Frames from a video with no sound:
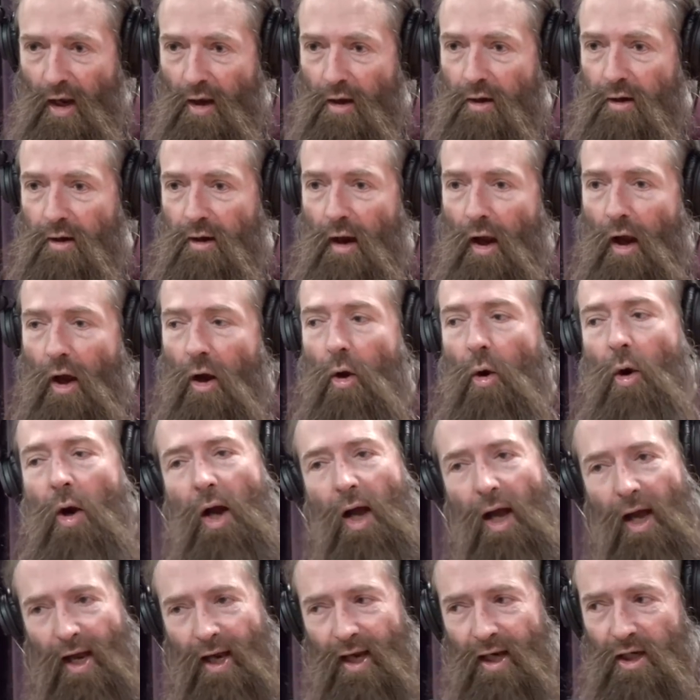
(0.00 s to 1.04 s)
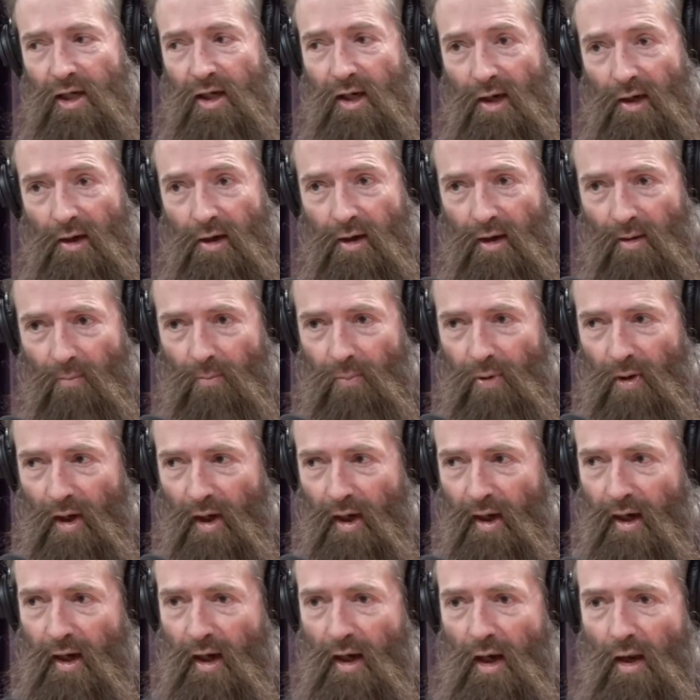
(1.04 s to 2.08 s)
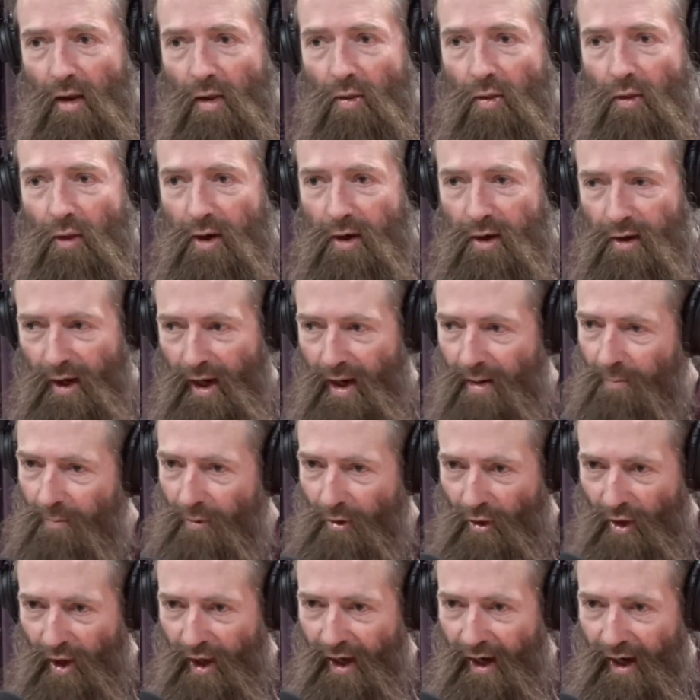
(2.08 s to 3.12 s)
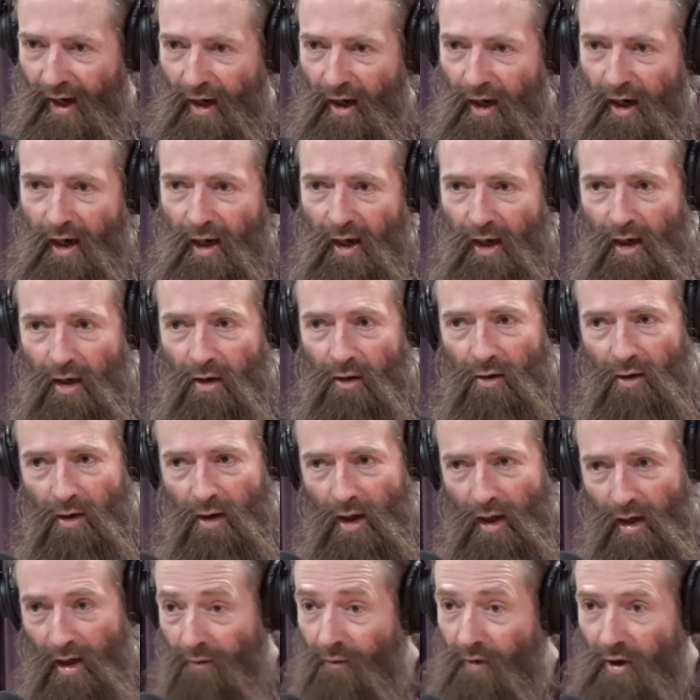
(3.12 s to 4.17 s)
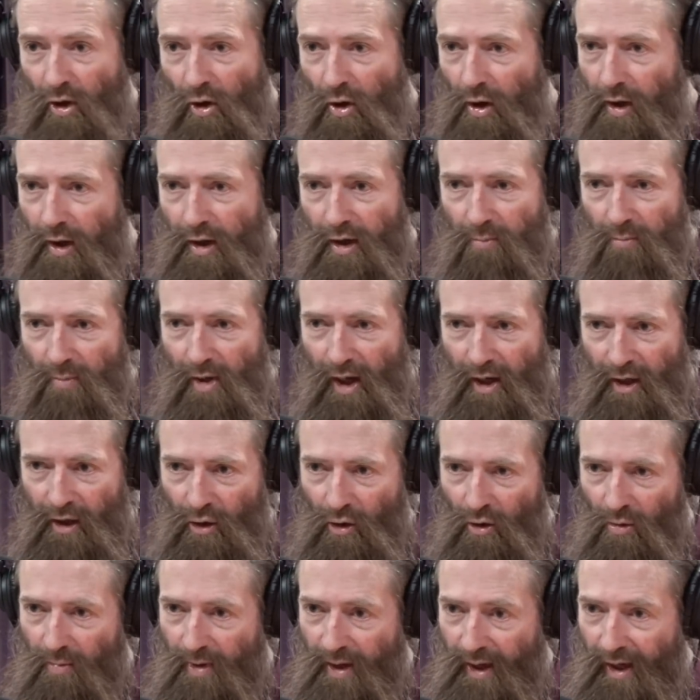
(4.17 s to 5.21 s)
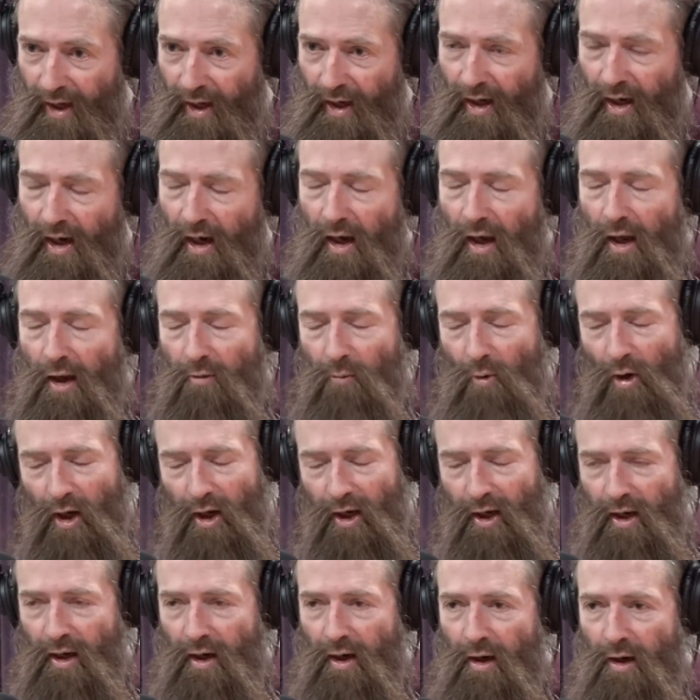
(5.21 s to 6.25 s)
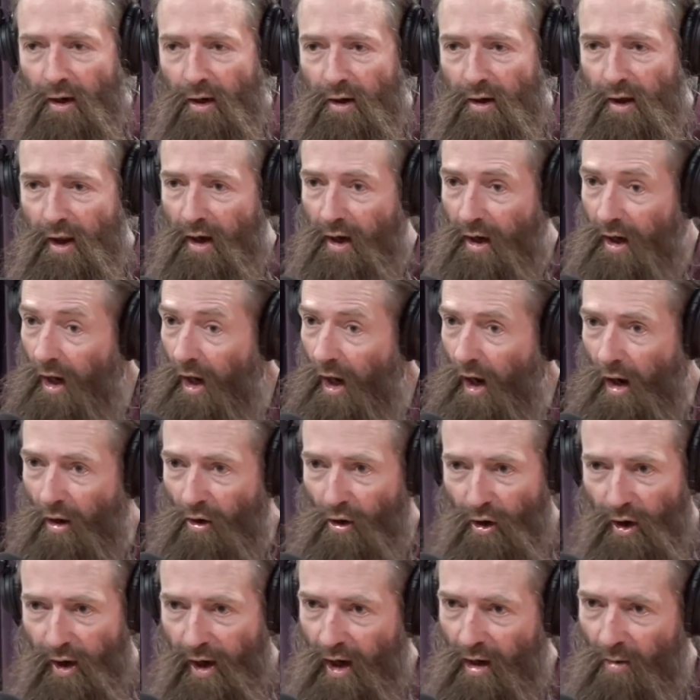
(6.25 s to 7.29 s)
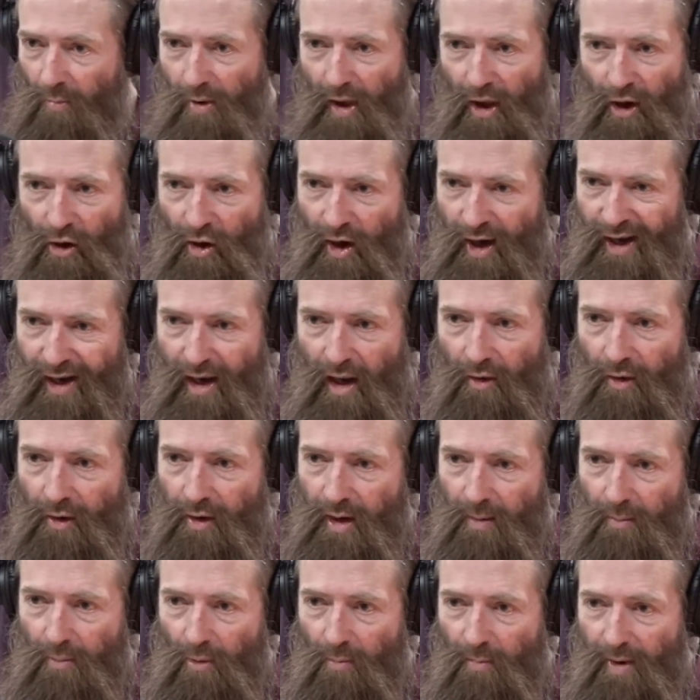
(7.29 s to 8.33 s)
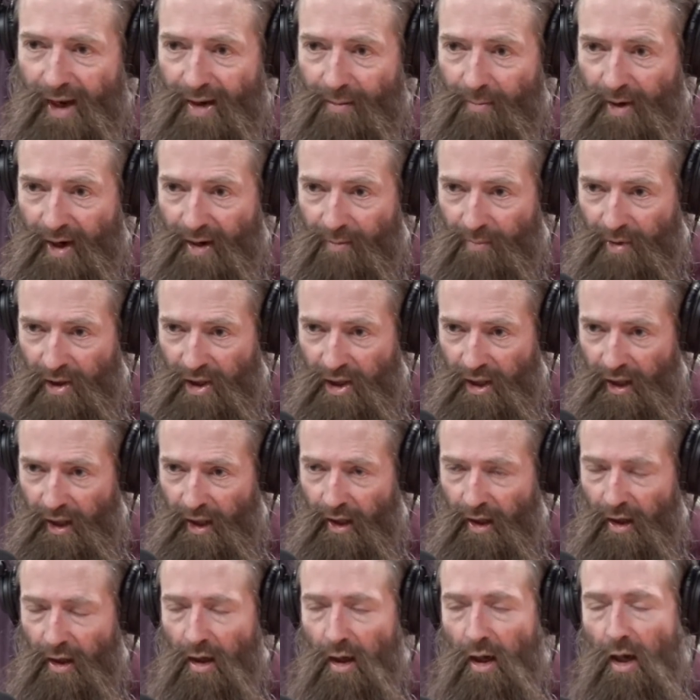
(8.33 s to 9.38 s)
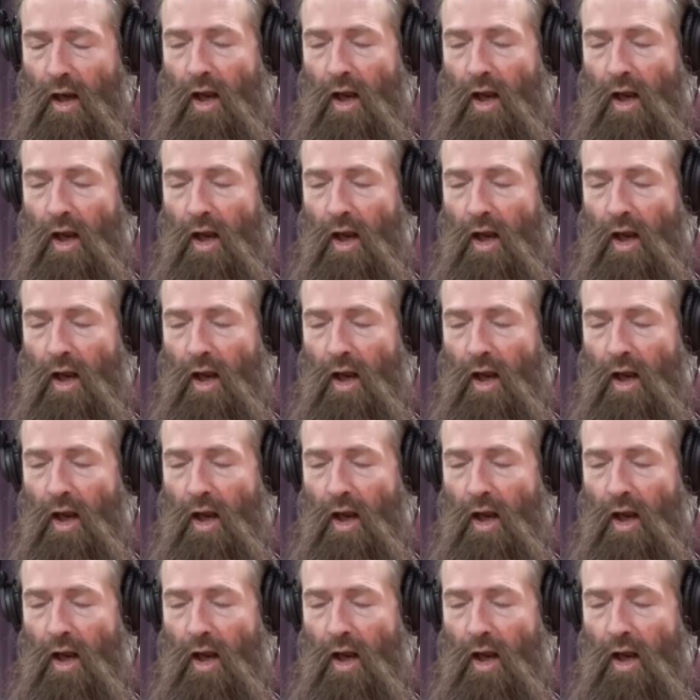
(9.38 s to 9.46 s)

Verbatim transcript: So, aging is simply the same thing in a living organism like you or me as what it is in a car or an aeroplane or any other simple man made machine.